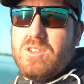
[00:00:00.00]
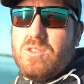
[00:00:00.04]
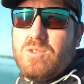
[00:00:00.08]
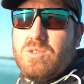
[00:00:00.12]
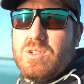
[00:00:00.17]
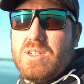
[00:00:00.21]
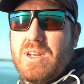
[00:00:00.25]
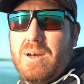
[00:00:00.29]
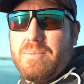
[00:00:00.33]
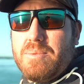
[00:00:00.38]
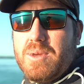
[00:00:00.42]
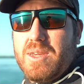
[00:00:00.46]

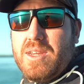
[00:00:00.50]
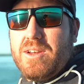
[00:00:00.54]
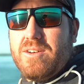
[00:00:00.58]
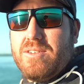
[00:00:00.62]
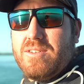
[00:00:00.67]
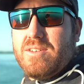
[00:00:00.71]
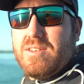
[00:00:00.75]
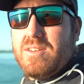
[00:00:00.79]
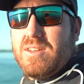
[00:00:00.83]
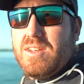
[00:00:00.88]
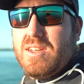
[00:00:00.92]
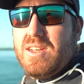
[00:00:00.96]
lures up here
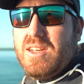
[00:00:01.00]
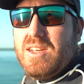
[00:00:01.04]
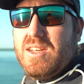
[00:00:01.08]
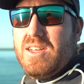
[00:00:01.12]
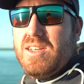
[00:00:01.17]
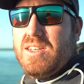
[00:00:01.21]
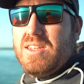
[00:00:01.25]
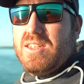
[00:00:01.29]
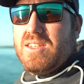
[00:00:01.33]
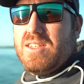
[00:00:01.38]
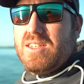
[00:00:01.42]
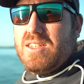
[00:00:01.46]

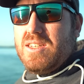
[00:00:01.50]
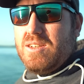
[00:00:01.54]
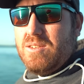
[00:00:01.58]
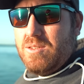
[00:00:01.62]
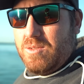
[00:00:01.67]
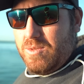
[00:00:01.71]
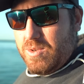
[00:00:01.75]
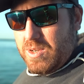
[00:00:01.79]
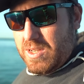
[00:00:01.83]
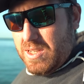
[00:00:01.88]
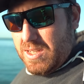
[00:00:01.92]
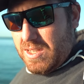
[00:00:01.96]
and see
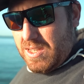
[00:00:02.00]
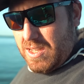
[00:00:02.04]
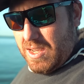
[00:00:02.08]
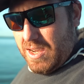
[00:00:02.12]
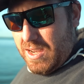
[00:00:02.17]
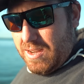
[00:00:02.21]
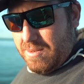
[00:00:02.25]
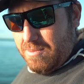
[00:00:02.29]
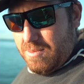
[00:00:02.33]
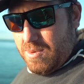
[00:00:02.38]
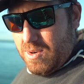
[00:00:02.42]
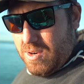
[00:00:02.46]
what we can
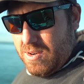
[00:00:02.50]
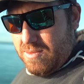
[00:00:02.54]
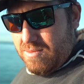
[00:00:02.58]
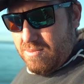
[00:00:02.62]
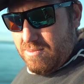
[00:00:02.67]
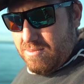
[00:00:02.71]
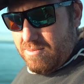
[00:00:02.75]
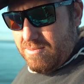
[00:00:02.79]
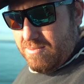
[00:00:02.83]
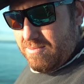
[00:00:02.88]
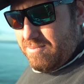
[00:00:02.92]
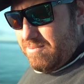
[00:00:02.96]
get. Might
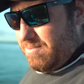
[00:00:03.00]
even